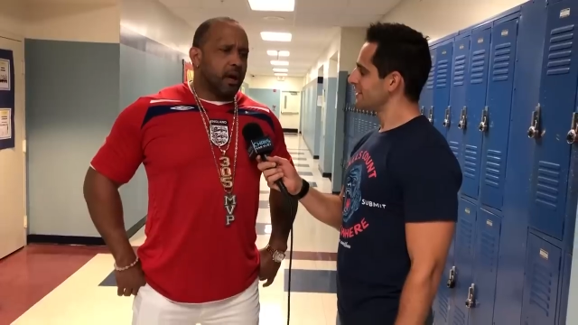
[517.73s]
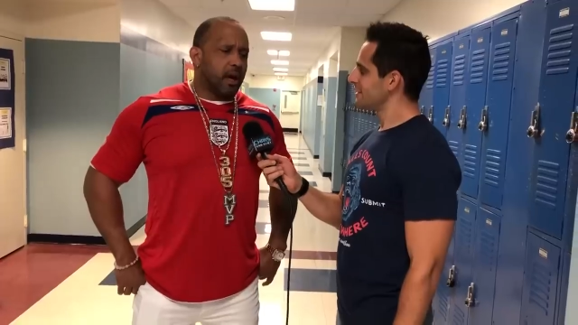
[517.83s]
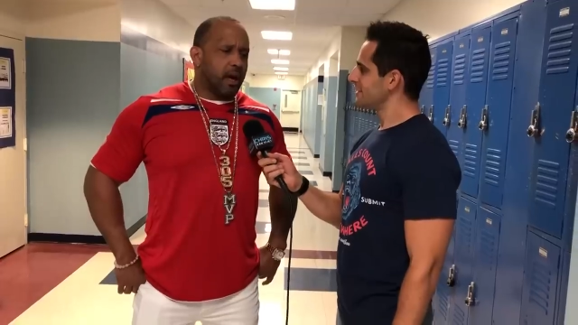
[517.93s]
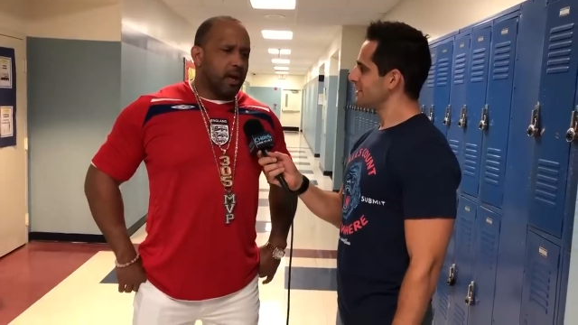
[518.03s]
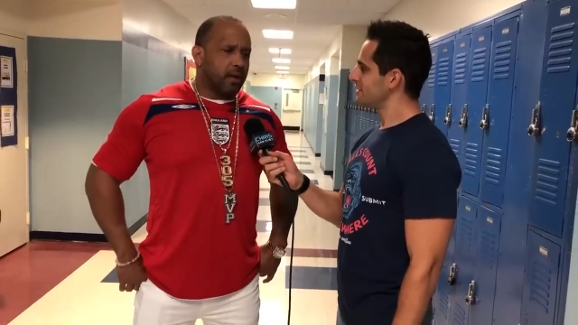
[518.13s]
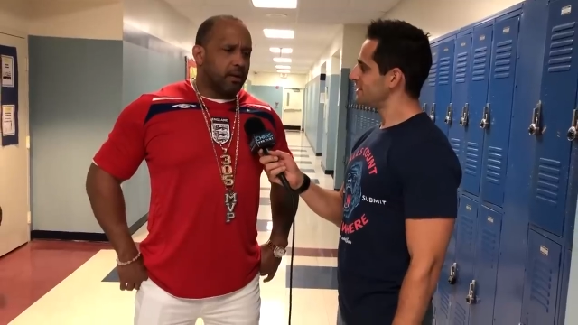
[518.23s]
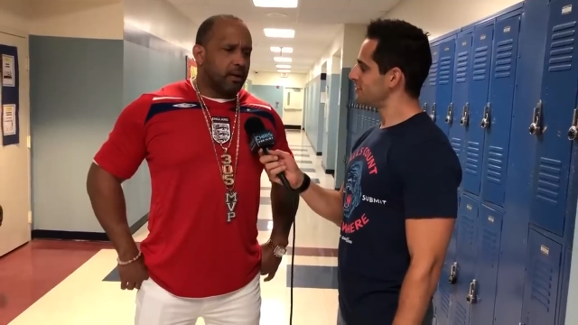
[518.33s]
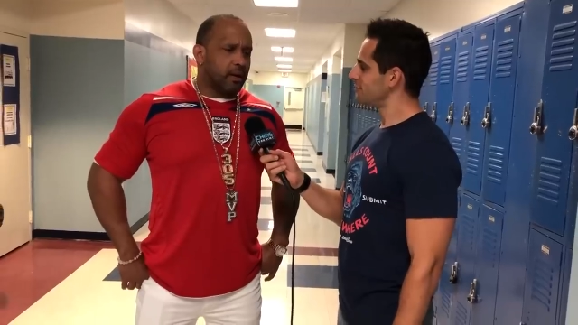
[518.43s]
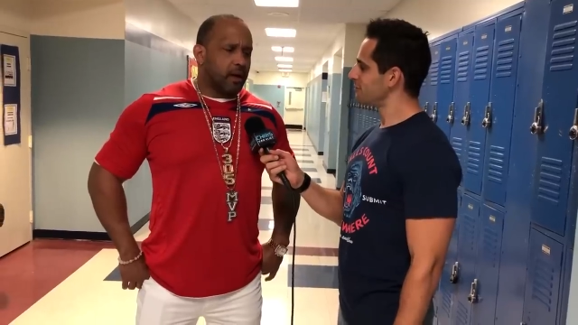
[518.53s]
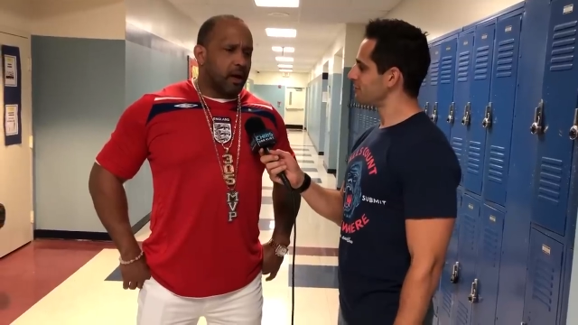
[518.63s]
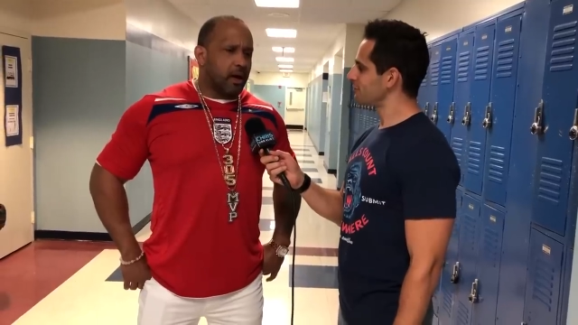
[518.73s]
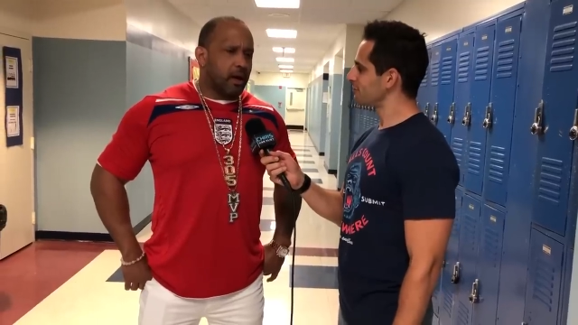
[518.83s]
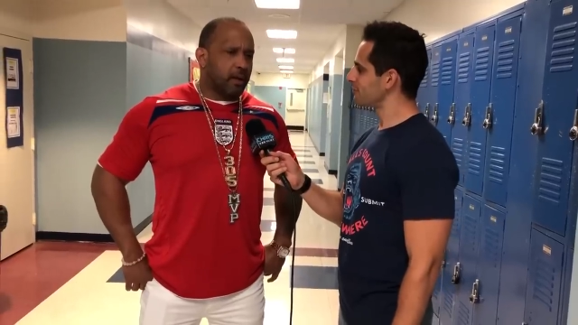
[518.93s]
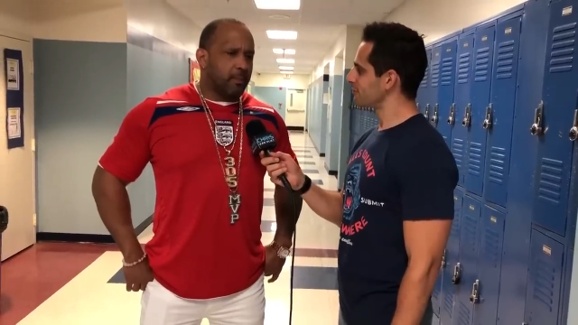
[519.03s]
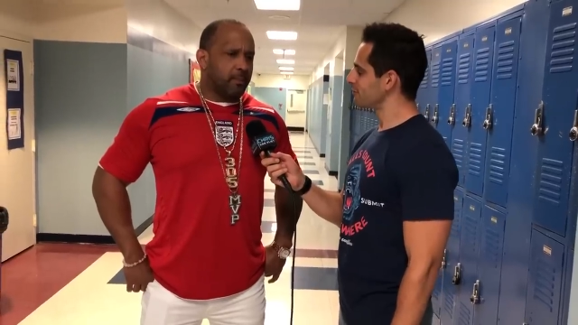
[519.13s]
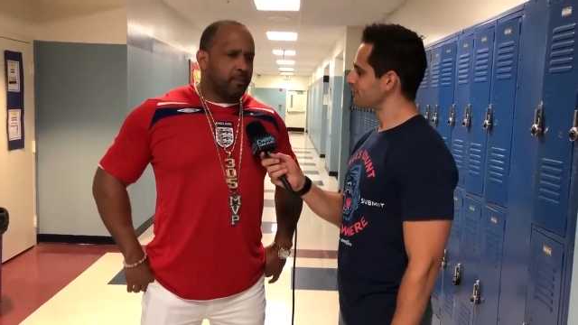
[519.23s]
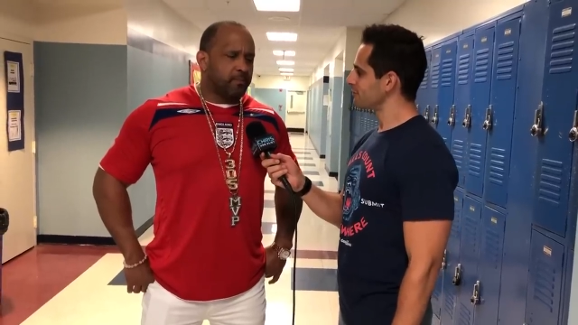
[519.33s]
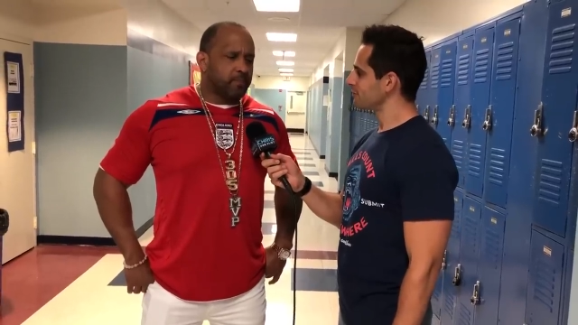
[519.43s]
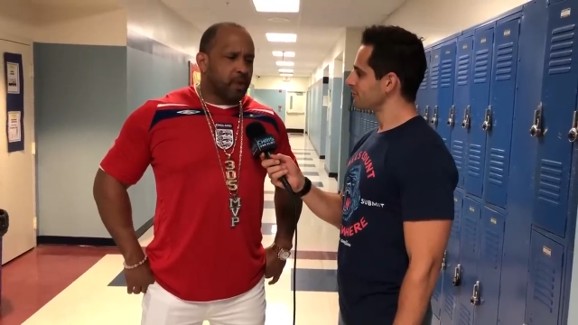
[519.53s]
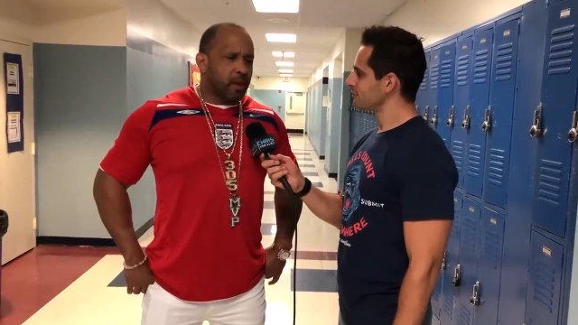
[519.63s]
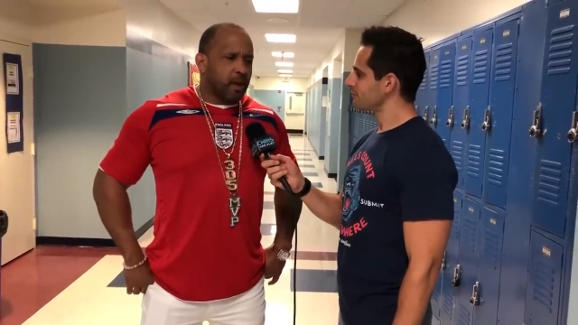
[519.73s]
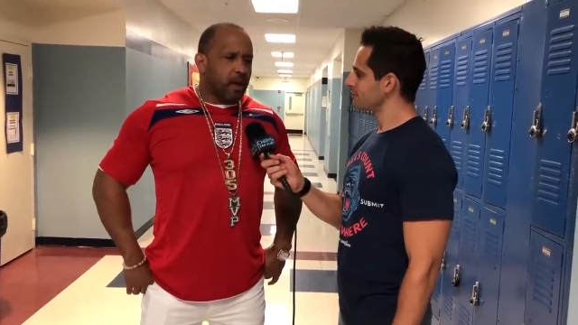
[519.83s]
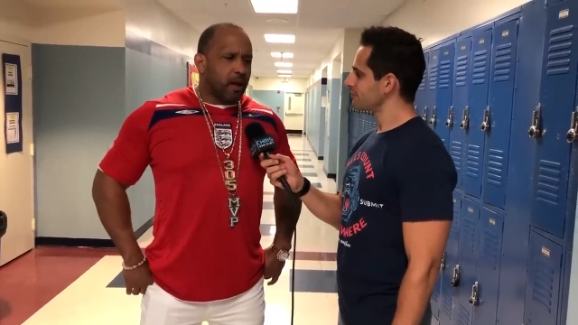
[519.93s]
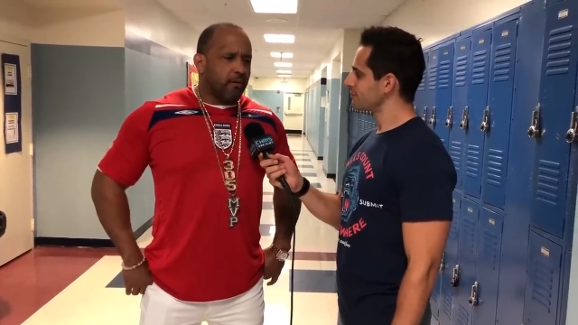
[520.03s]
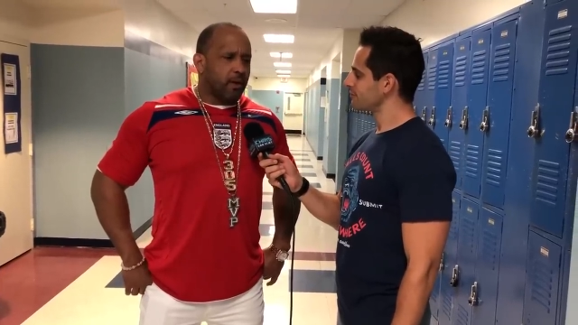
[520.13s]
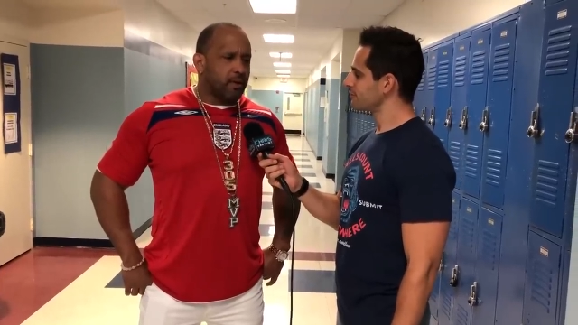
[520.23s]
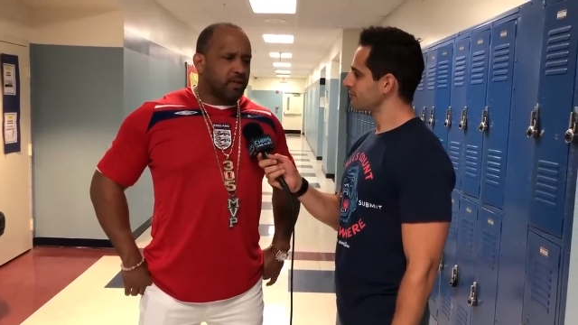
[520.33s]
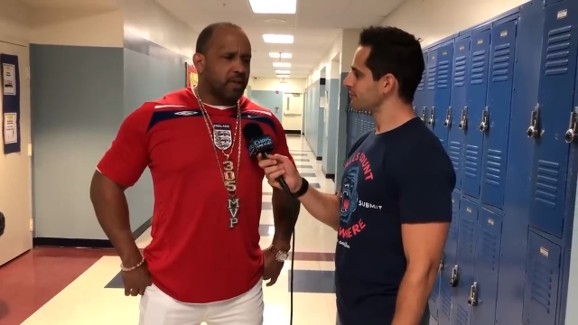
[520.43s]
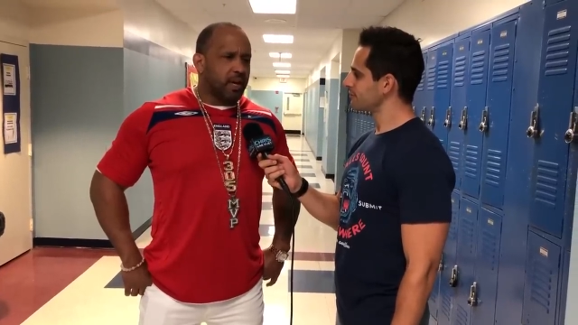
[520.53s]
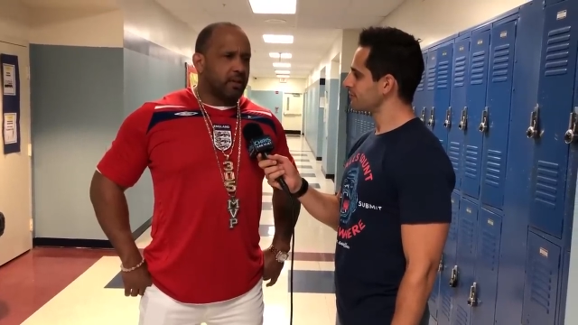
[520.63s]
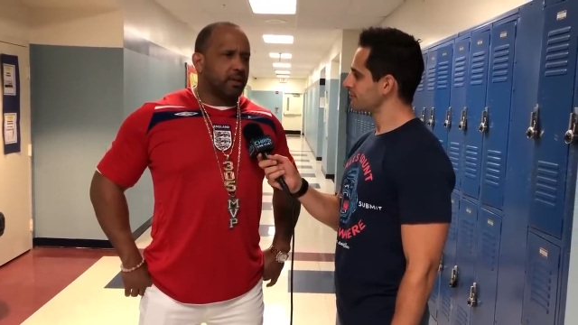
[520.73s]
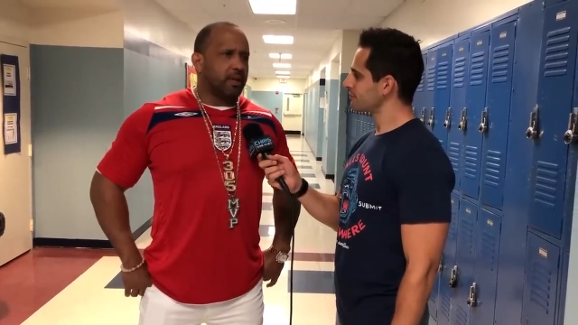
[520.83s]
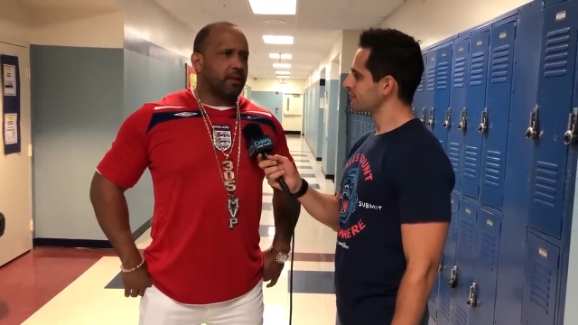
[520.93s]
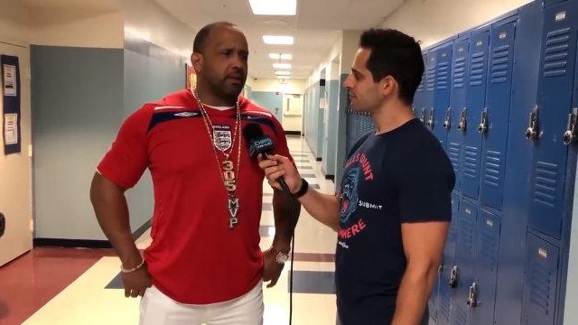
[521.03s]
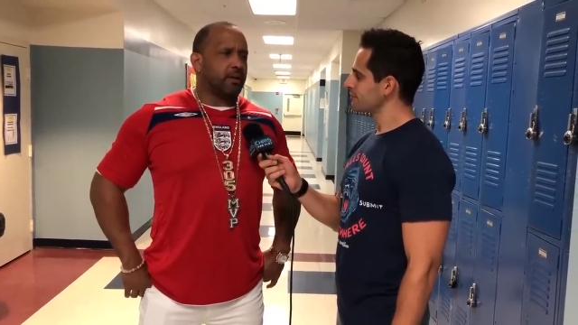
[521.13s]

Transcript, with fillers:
Speaker 1: And I've always said that,